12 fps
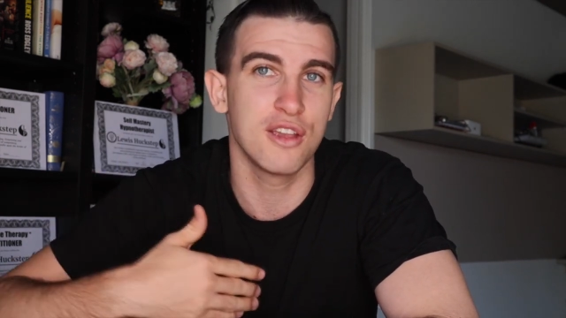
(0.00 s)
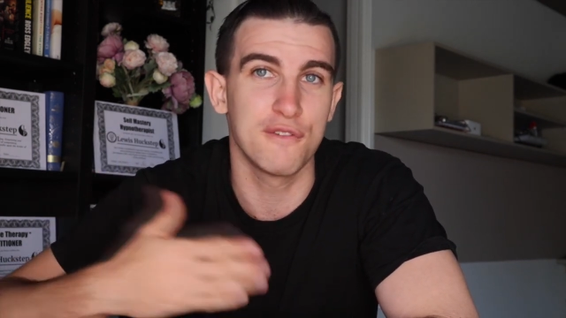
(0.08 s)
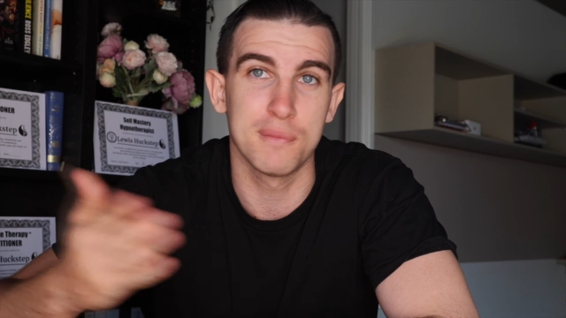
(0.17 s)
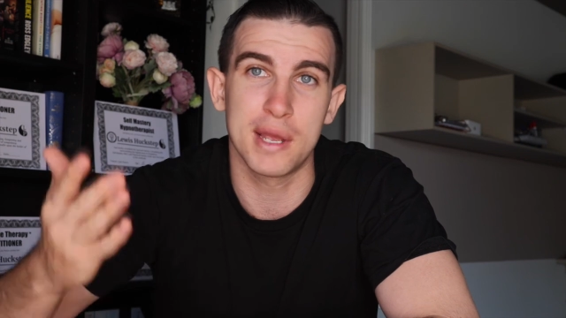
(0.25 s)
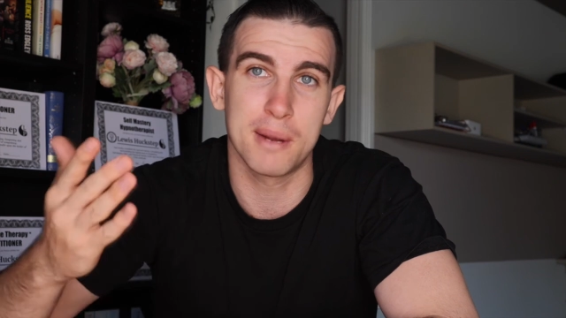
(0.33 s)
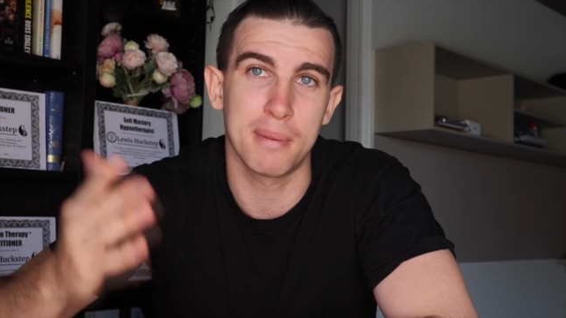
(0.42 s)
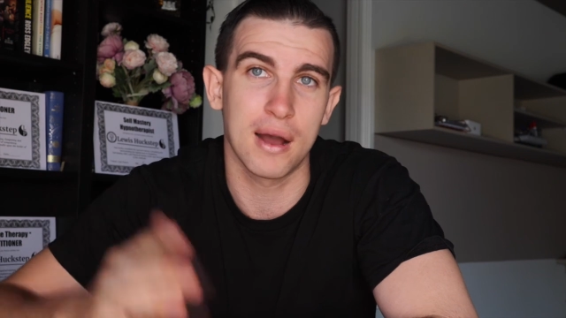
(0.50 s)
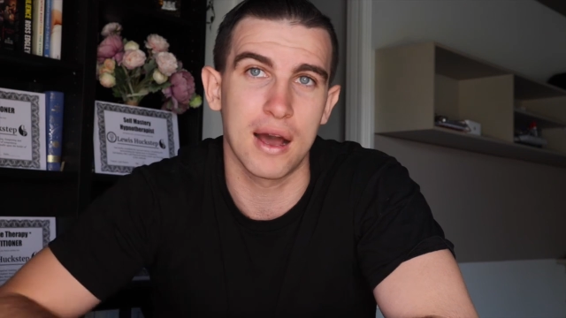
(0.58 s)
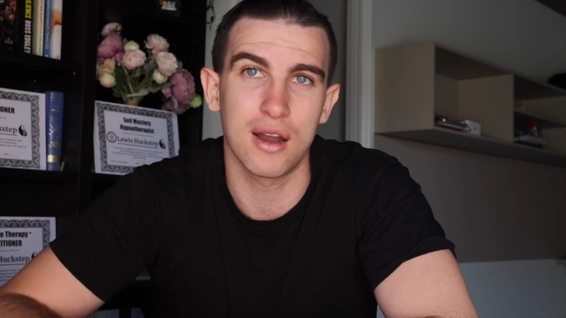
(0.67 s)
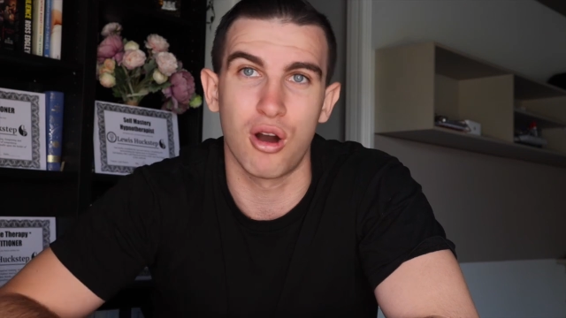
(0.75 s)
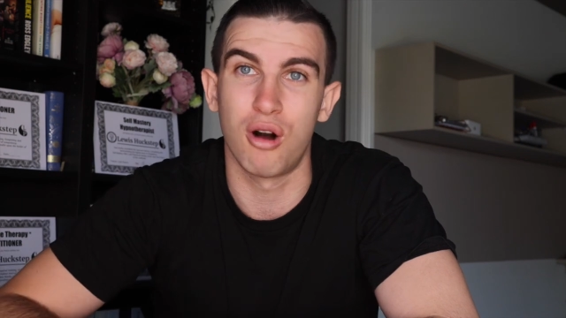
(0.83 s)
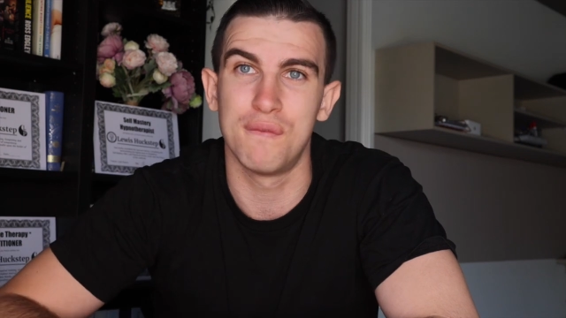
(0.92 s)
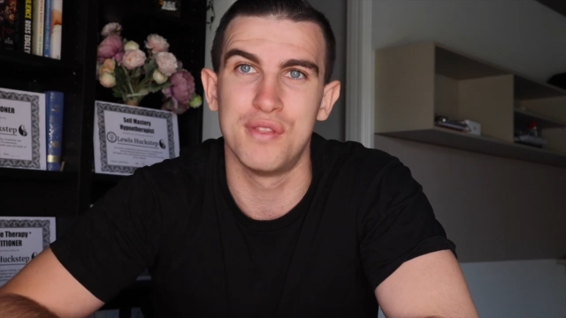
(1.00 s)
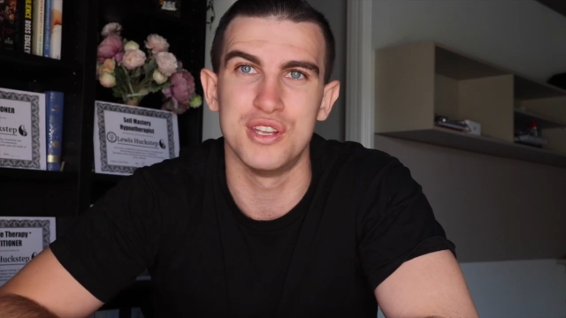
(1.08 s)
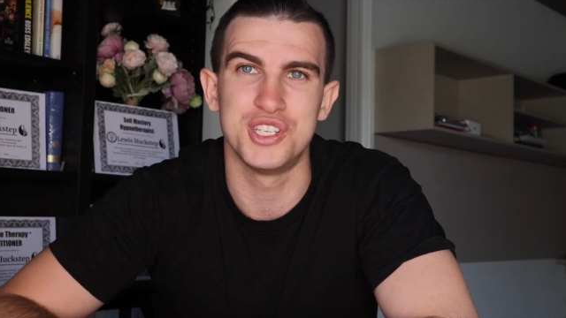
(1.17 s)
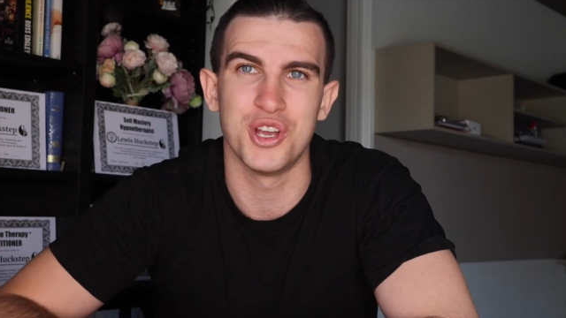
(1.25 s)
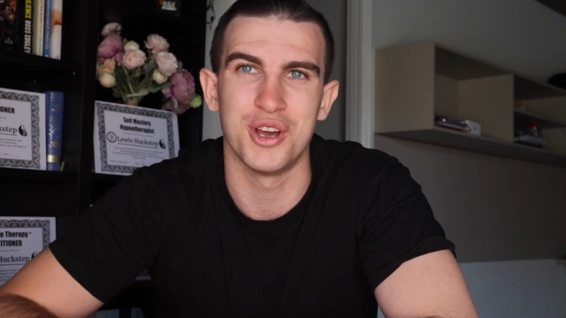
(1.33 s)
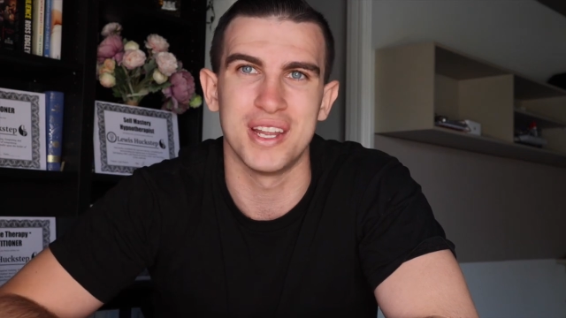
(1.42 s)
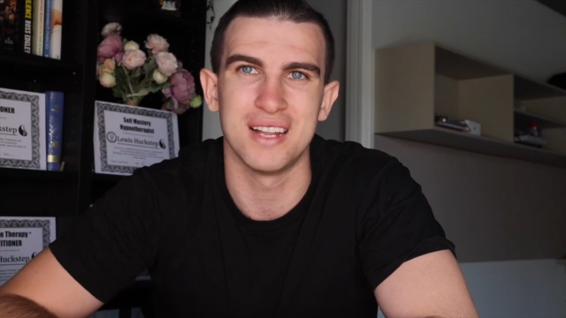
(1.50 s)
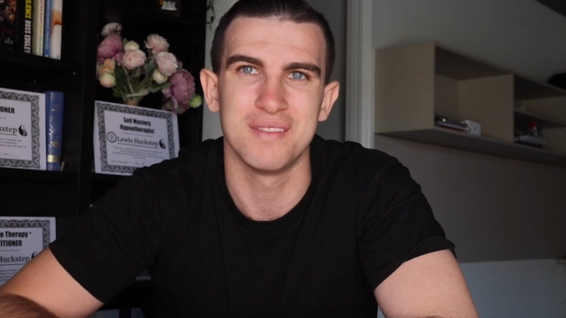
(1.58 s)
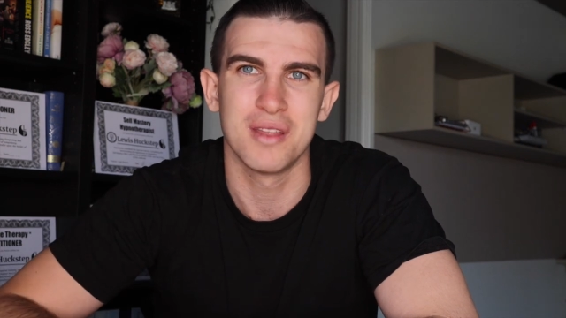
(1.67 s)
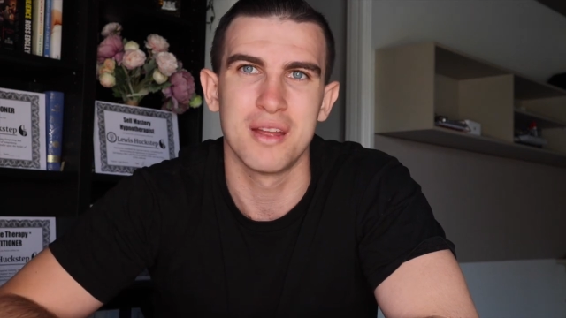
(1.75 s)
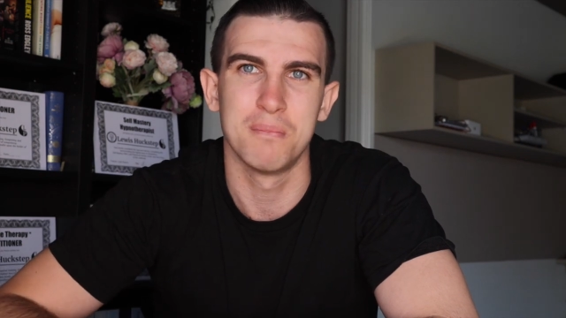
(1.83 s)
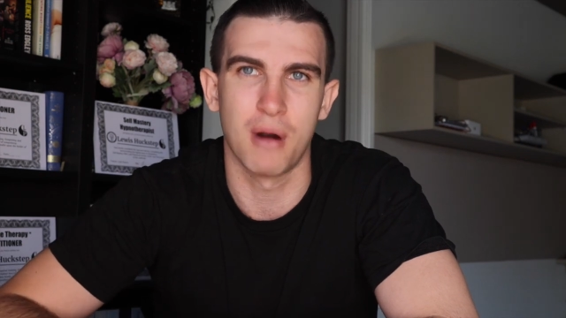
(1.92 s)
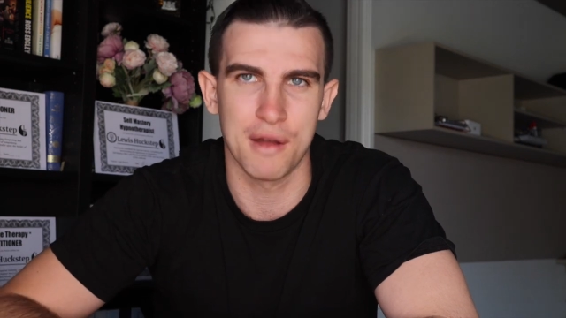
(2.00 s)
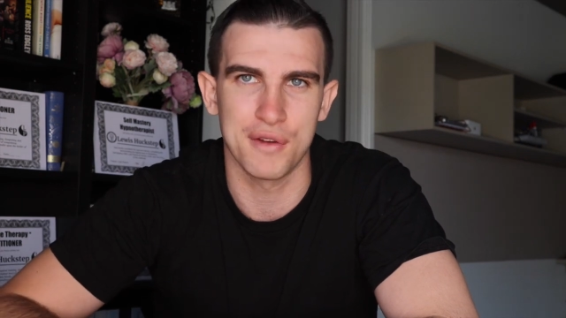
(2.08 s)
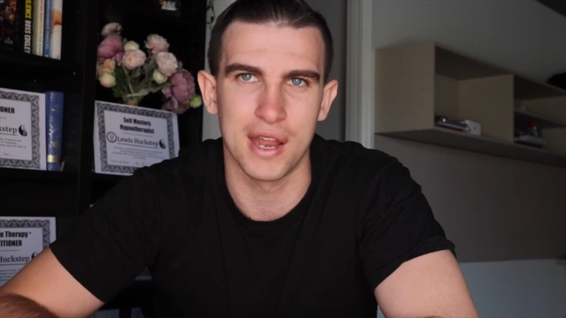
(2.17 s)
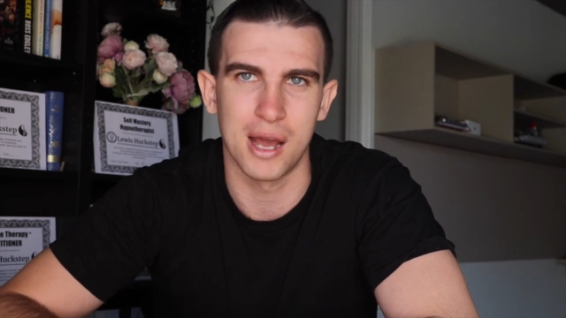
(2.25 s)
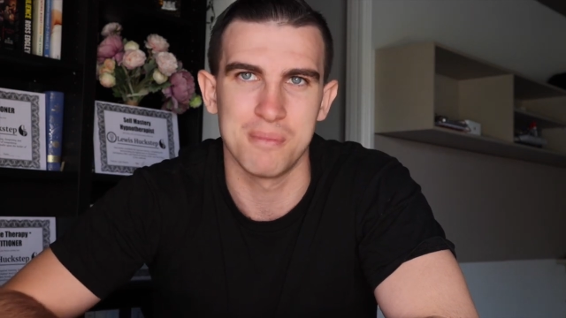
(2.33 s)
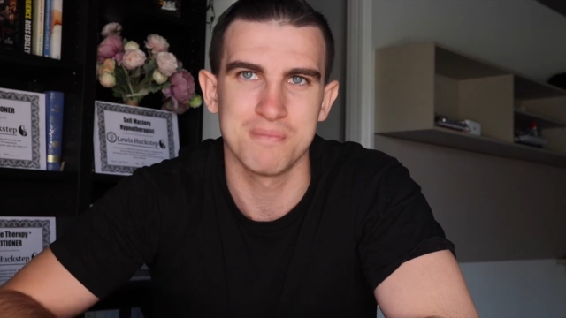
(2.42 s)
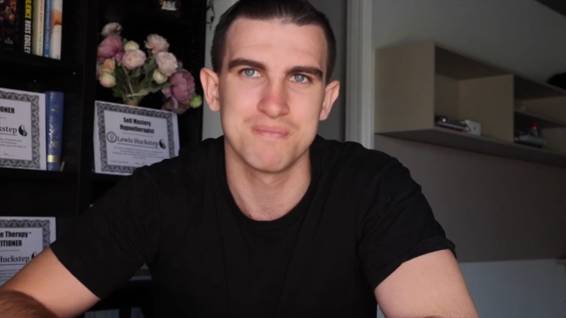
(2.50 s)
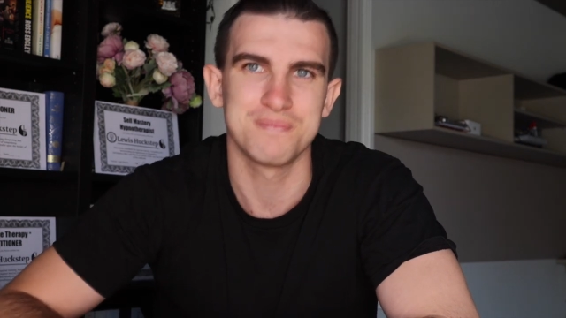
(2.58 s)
you for being a part of the journey. Bye for now.